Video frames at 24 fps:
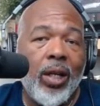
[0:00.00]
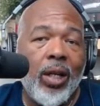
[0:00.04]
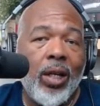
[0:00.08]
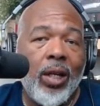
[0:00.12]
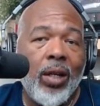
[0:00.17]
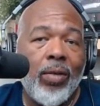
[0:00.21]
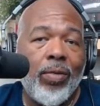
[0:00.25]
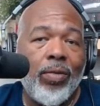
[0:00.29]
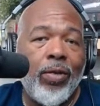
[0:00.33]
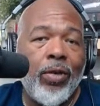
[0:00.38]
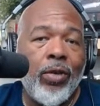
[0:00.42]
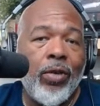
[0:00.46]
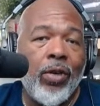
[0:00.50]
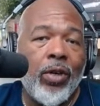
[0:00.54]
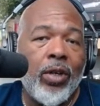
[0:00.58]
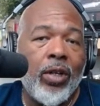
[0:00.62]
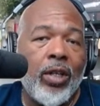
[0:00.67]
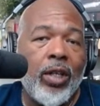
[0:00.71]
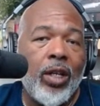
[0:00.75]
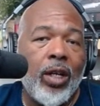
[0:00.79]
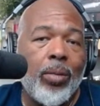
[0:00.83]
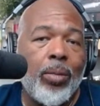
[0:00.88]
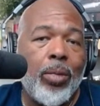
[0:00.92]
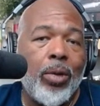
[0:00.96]
if you're a
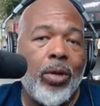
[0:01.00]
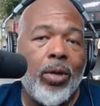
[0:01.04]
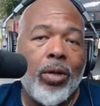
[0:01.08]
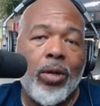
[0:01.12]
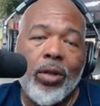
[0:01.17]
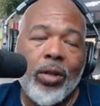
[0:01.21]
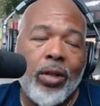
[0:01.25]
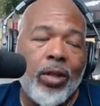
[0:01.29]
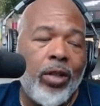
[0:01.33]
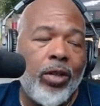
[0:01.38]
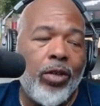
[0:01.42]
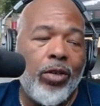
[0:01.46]
clubber,